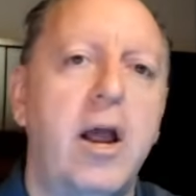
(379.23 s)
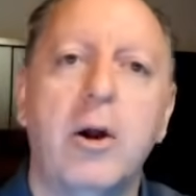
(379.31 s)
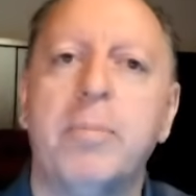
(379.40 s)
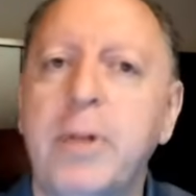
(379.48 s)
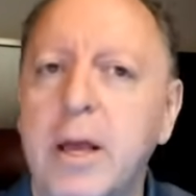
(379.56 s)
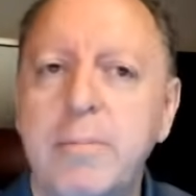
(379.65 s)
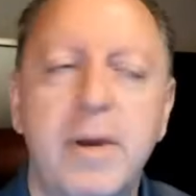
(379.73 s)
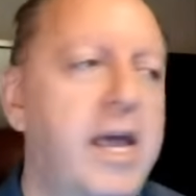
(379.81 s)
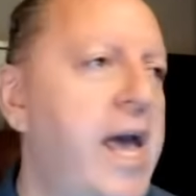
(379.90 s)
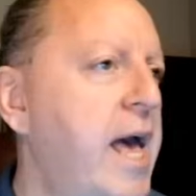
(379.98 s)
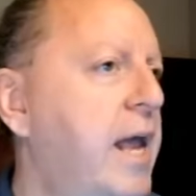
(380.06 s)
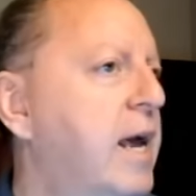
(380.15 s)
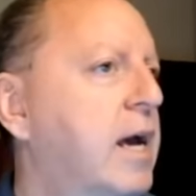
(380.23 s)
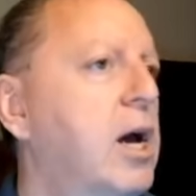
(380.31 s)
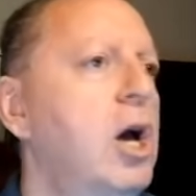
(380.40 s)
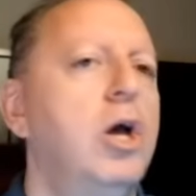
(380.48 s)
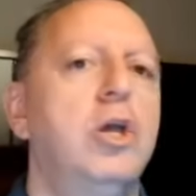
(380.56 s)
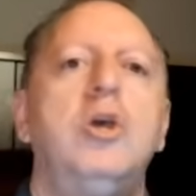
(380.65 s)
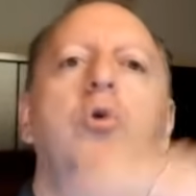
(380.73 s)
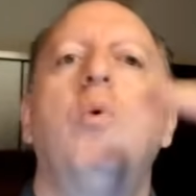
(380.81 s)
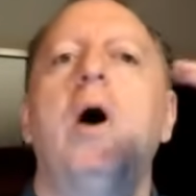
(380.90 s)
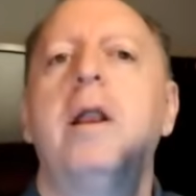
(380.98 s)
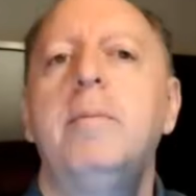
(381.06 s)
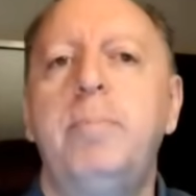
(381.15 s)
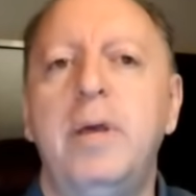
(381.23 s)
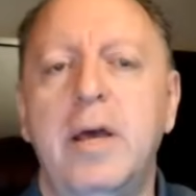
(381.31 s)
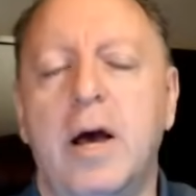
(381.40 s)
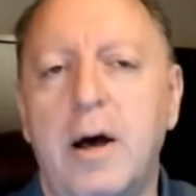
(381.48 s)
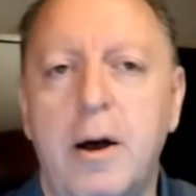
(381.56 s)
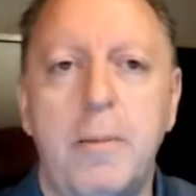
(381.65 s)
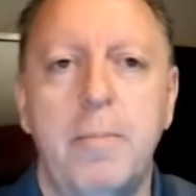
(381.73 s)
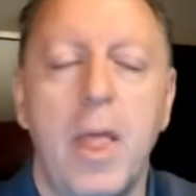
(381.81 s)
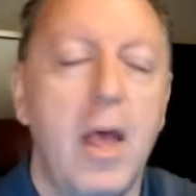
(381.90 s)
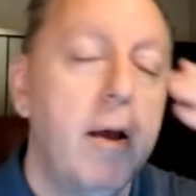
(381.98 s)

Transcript: airplane mechanic, you want to be, um,